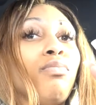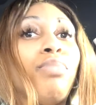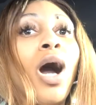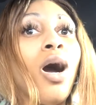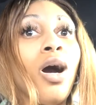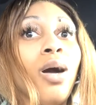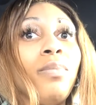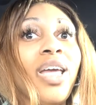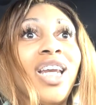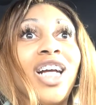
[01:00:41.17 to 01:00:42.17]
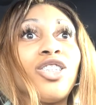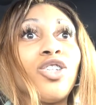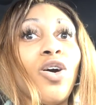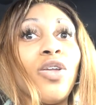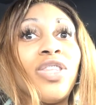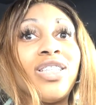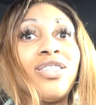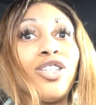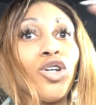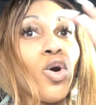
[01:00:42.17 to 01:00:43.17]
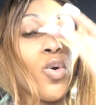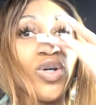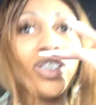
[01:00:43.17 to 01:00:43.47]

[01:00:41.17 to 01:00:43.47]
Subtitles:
Bomb. And I saw this decor